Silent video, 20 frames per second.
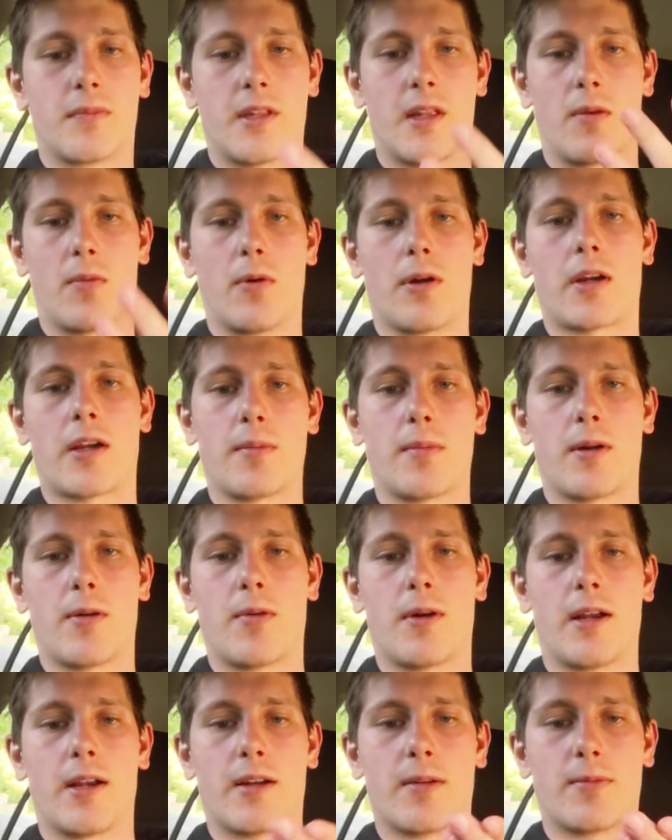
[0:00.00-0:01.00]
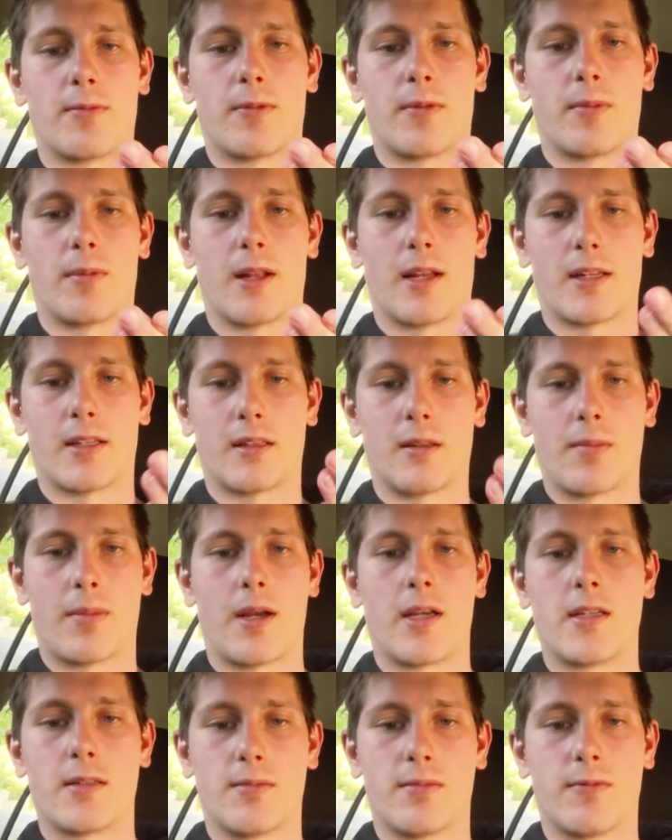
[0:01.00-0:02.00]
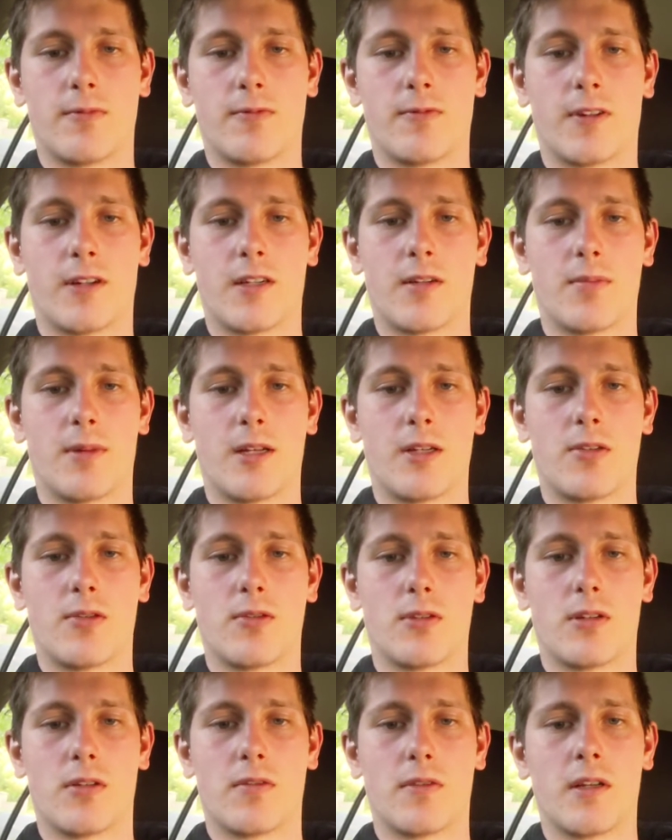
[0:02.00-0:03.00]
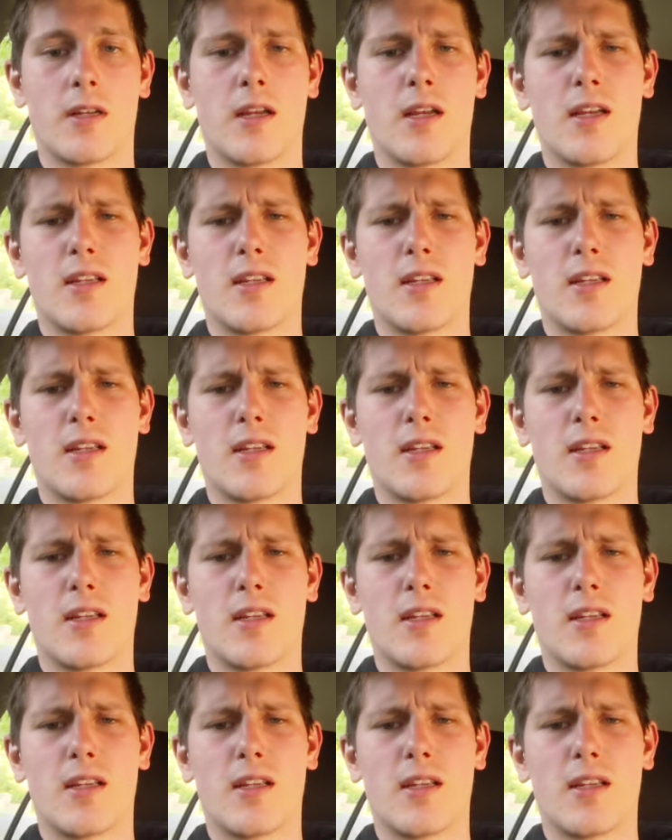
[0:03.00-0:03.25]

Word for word: then working my way up from like the base fundamentals of